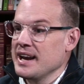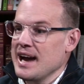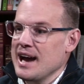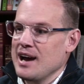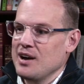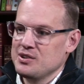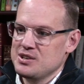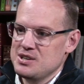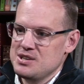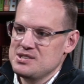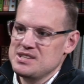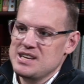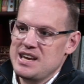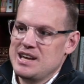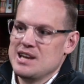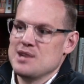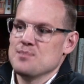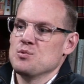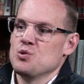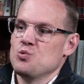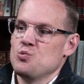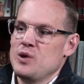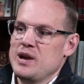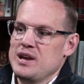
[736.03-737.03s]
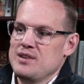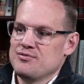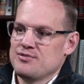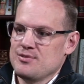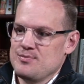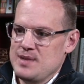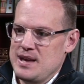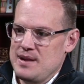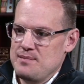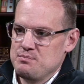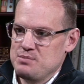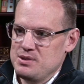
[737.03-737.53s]
How do you take them away
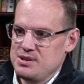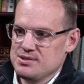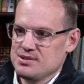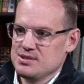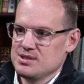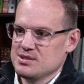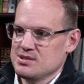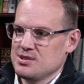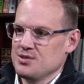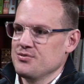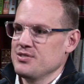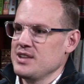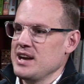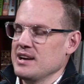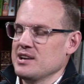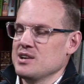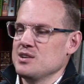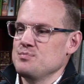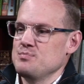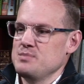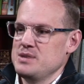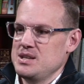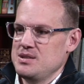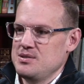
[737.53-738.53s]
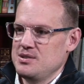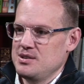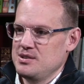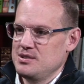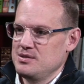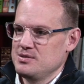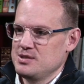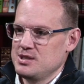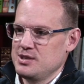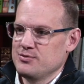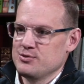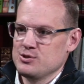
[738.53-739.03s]
from that business if that could mean
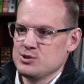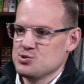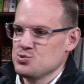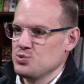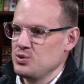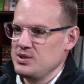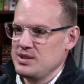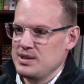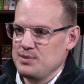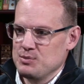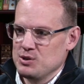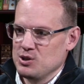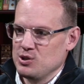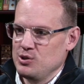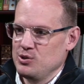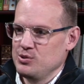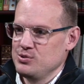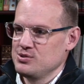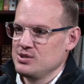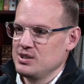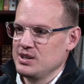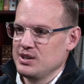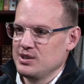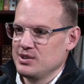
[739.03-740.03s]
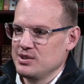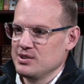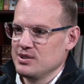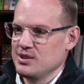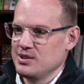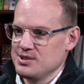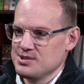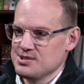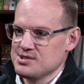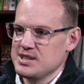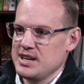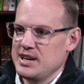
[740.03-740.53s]
the difference between them closing
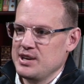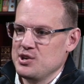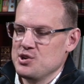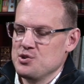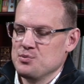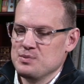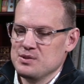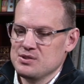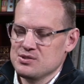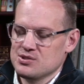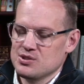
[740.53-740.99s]
or staying open?